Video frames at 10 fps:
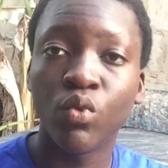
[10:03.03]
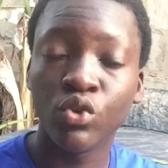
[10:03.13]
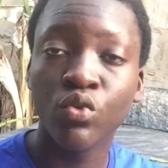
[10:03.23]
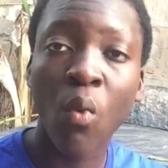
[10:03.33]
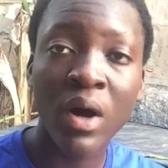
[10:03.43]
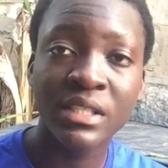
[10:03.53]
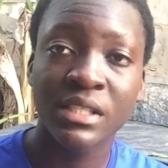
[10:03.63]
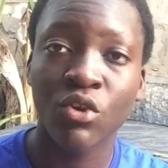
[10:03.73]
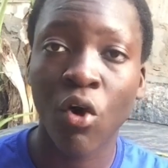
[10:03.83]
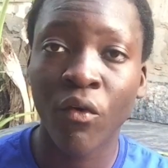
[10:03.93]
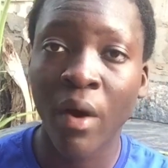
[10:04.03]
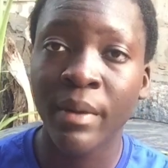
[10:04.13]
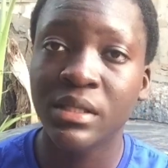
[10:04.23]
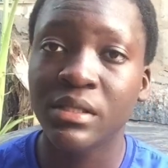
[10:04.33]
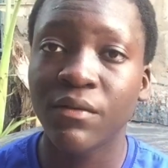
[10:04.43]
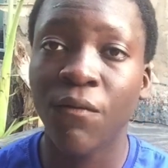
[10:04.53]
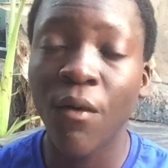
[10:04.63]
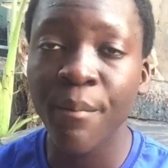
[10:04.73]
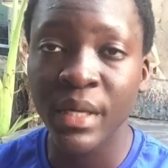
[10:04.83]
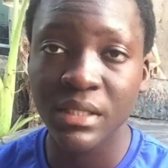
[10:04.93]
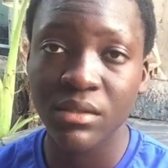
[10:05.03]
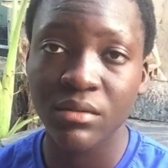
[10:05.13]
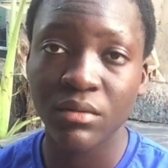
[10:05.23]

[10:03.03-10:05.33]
would you want your rabbit for meat?